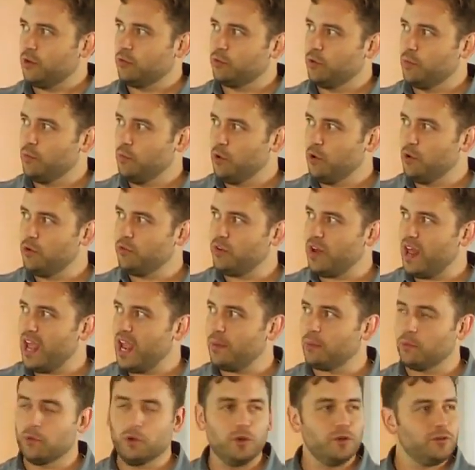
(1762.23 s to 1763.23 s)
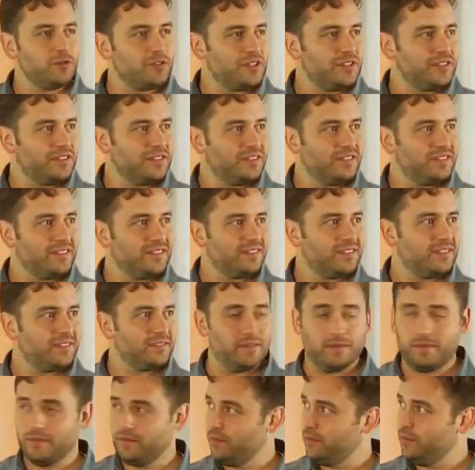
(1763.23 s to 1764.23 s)
remove name root.
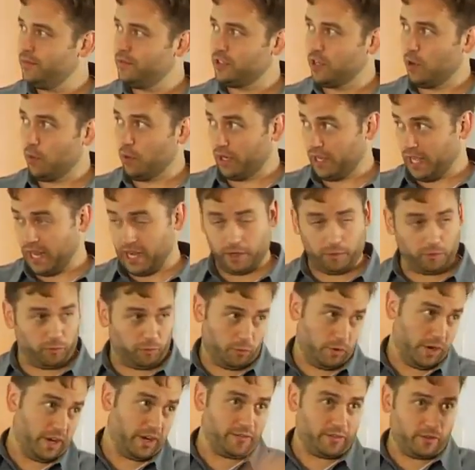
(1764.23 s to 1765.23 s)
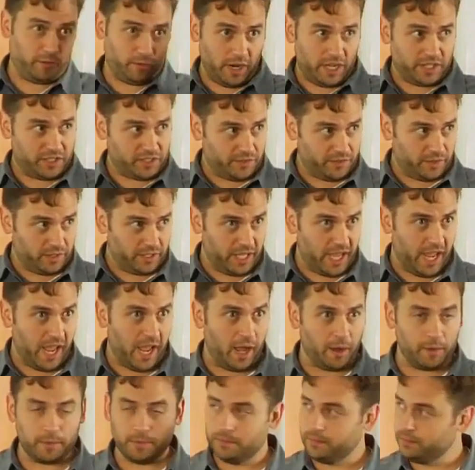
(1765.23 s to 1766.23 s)
So we're getting rid of the rest of the
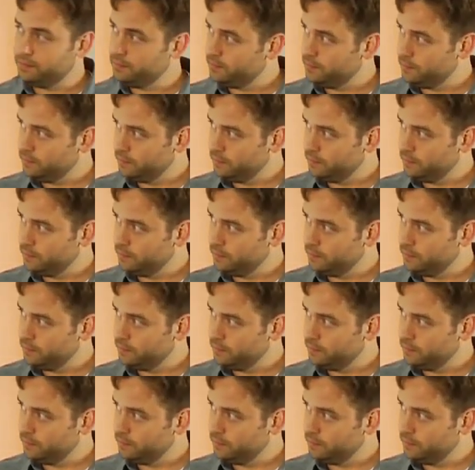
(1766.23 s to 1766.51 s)
layout,